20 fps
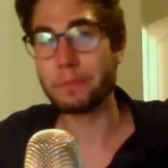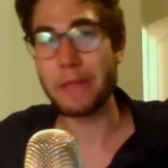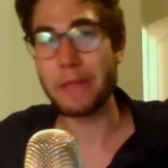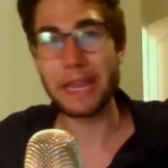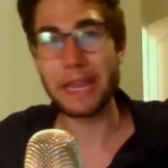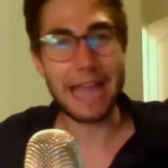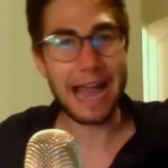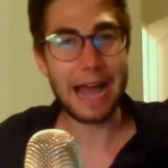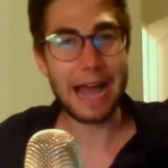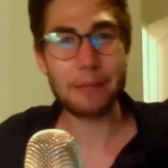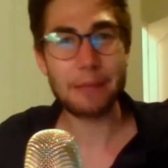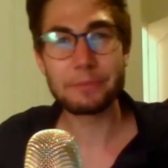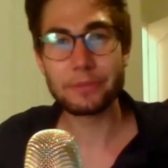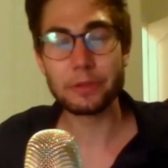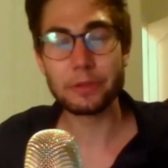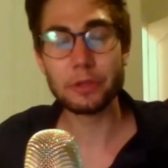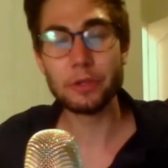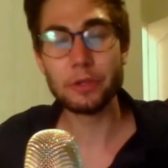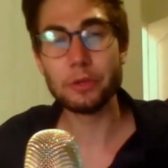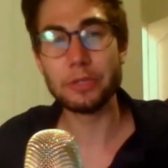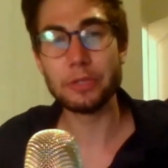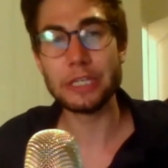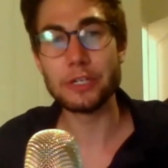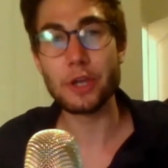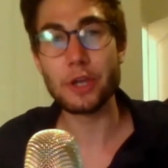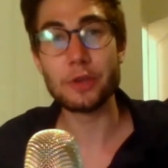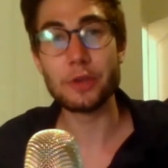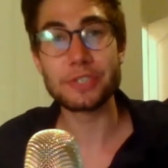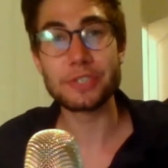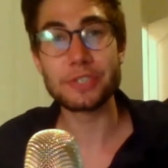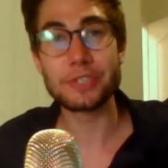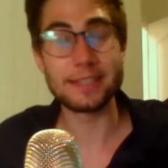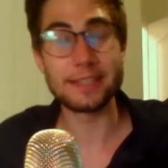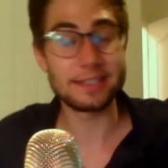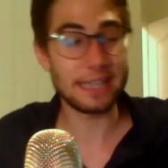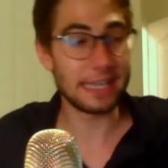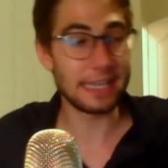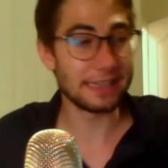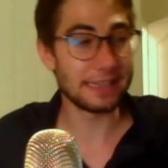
make absolutely no sense